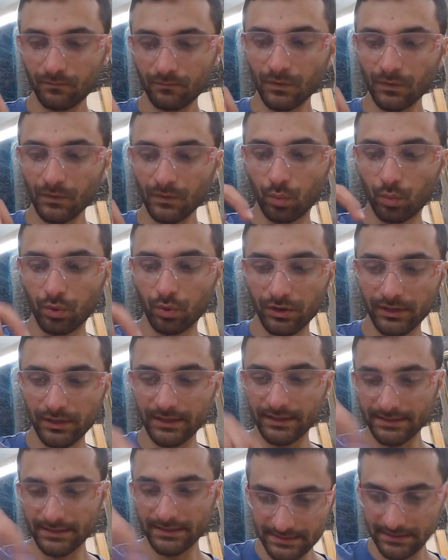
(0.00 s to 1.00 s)
wood
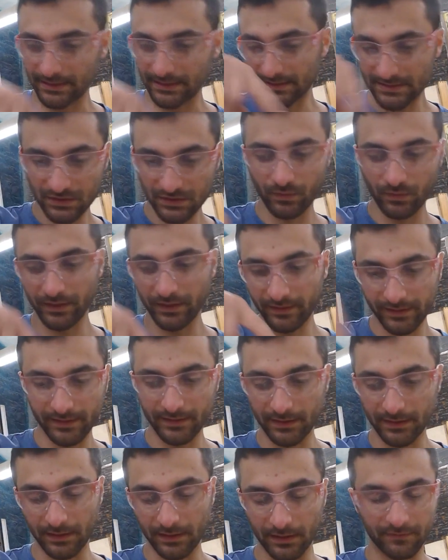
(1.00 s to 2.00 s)
is squealing,
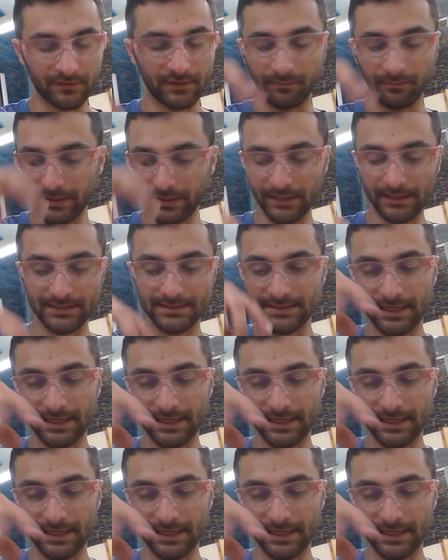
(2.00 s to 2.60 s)
the bit is